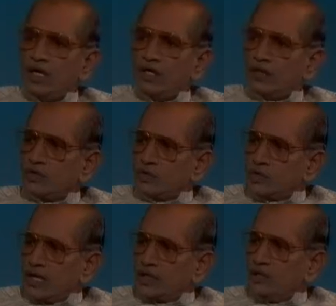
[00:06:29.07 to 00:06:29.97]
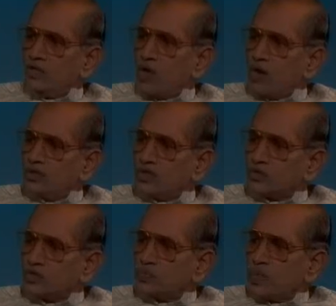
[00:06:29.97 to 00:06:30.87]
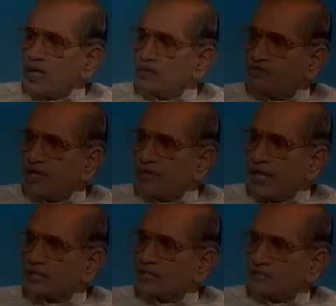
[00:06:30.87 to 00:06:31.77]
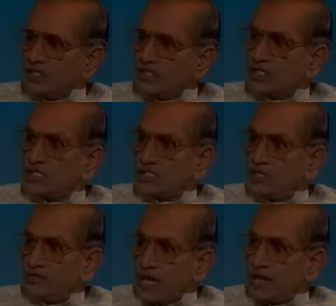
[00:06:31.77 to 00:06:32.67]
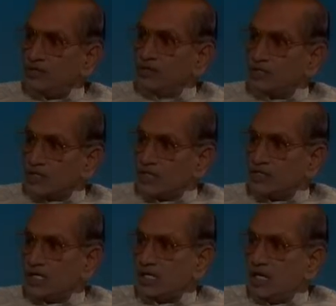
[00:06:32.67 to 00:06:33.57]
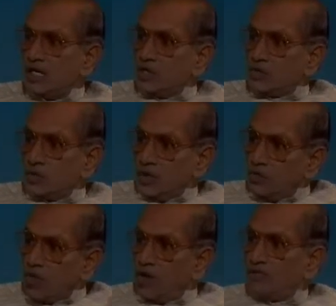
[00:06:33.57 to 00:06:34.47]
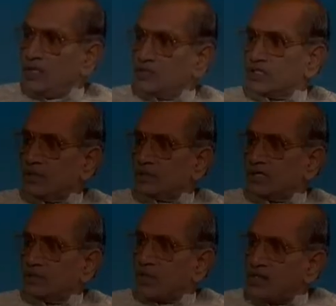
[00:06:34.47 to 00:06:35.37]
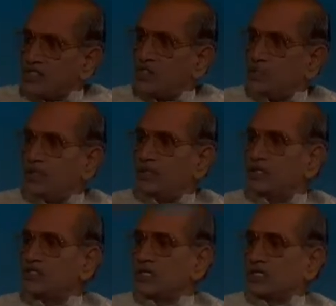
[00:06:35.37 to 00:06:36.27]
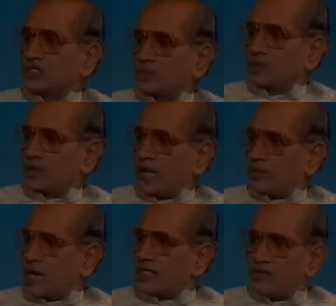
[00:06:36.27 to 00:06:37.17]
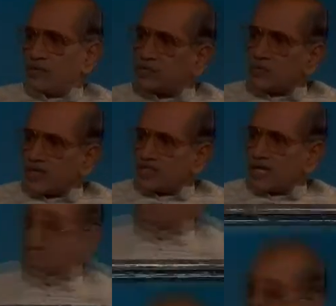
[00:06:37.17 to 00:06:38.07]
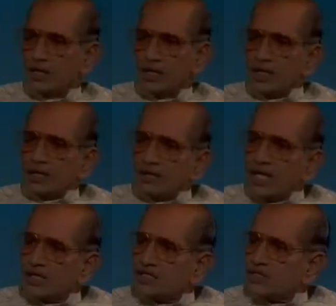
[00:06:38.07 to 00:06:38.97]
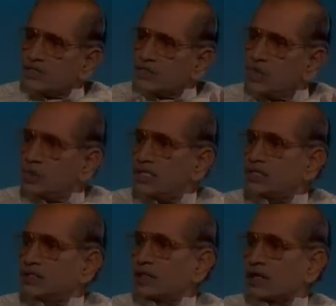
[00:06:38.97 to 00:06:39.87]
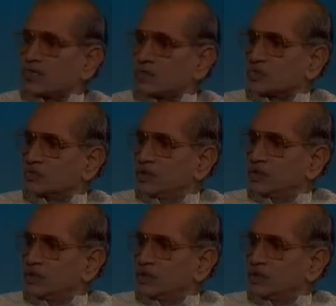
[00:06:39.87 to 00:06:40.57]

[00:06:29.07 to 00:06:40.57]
way that you can involve the 2.5 lakhs of teachers that we have in this country to involve themselves and participate in the educational program. Otherwise, what is happening? They are just tutors in the classroom.